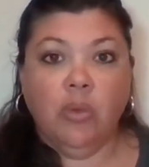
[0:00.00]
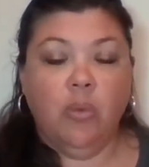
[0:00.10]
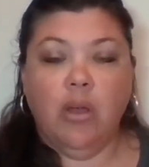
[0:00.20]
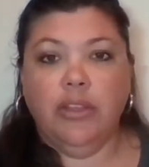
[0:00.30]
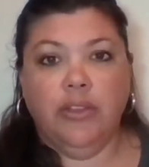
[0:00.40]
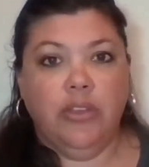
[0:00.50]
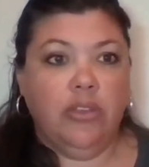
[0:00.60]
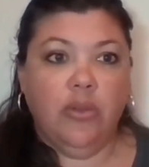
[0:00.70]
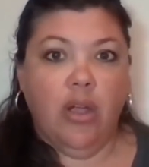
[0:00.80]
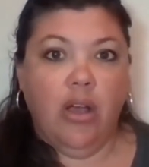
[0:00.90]
while
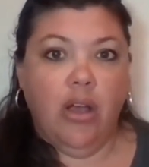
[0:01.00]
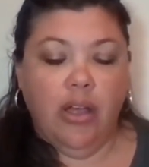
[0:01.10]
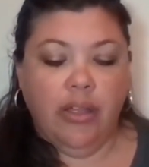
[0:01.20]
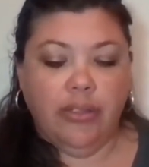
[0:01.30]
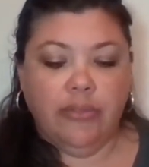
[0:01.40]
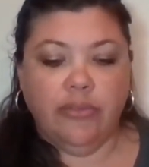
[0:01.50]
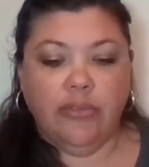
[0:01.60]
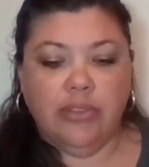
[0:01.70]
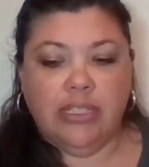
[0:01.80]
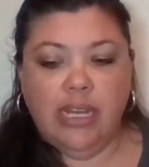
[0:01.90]
you are all
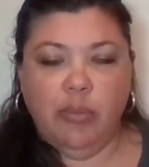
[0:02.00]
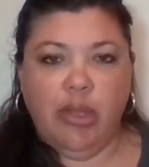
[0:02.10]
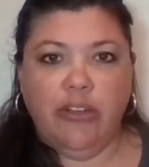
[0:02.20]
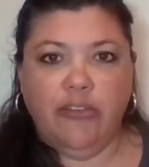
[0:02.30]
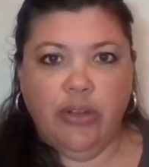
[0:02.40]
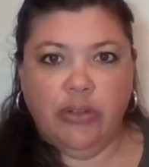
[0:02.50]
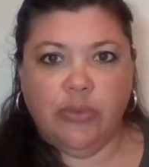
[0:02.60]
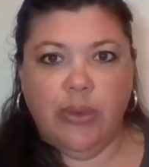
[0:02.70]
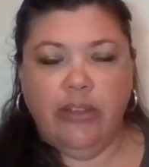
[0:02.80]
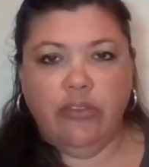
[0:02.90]
sitting by your phones
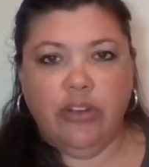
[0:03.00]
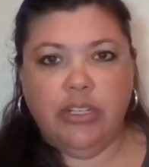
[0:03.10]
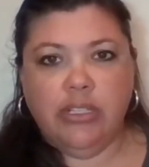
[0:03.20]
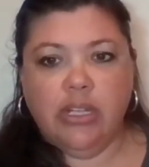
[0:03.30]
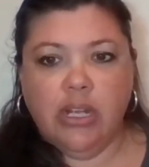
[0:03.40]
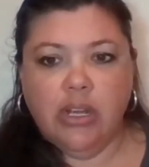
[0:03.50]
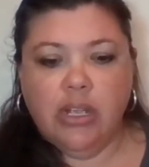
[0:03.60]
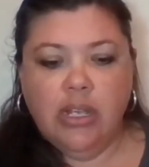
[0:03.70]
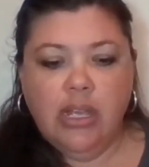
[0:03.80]
waiting for it to start.